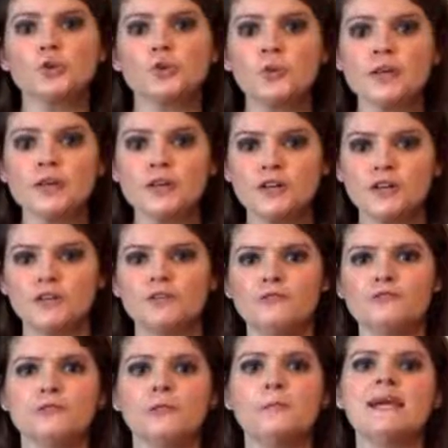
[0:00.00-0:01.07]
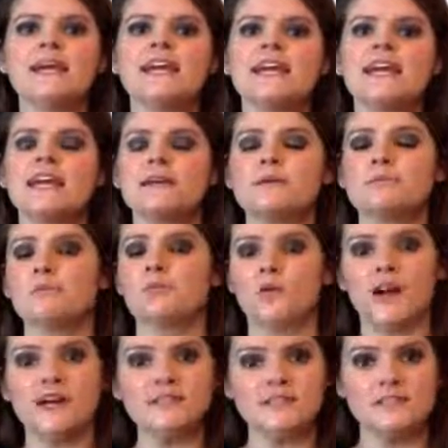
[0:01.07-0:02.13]
critical for mediating
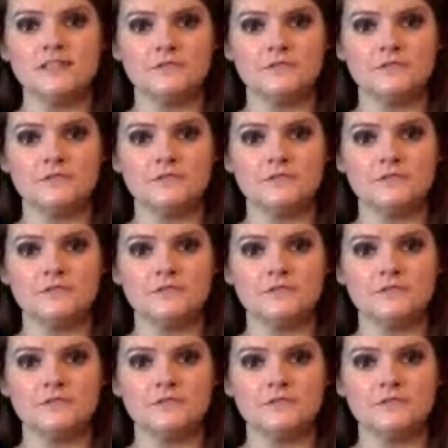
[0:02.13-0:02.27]
breast